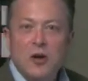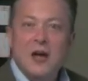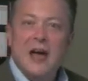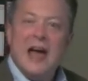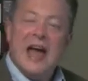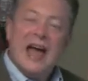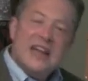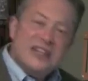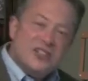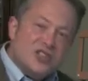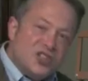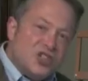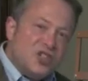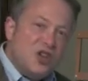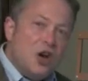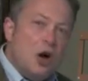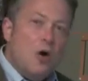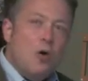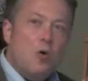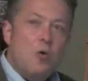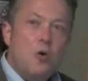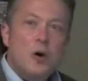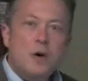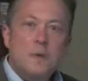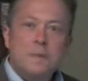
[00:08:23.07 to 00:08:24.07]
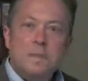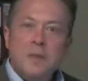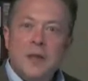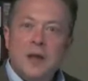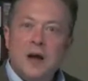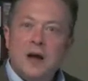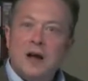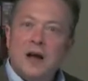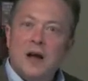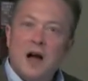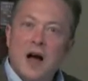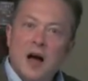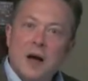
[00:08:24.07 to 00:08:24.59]
And so,
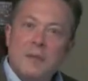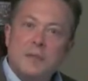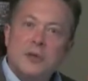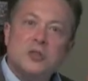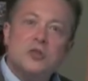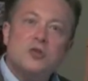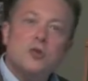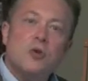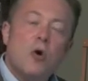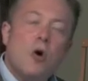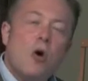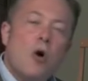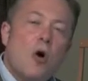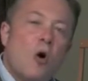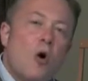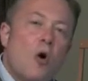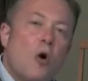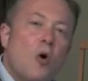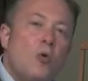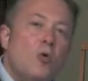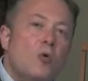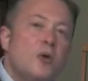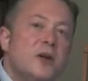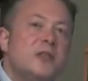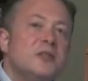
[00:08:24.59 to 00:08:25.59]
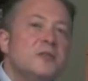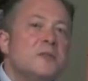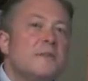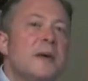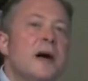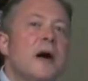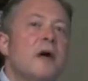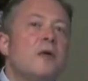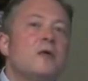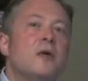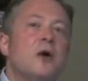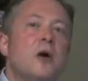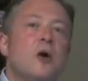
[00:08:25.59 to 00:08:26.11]
comics are always
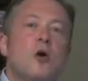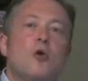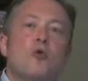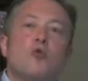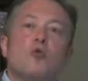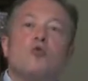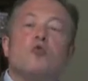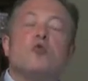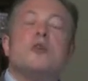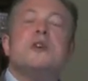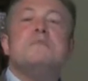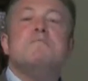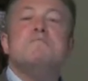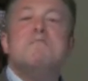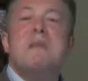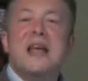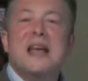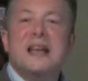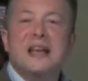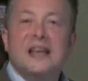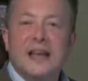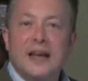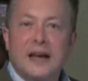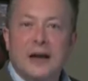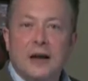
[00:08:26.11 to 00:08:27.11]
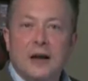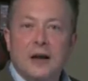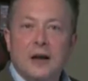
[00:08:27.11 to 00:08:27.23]
about remaking